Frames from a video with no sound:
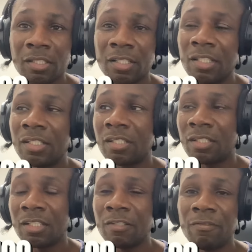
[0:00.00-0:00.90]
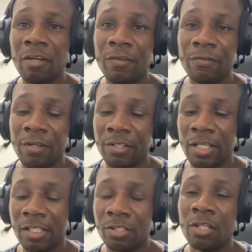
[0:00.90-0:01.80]
And it's very, very
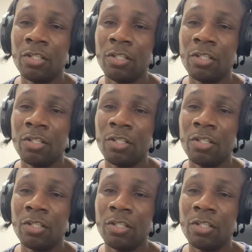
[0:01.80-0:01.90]
nice.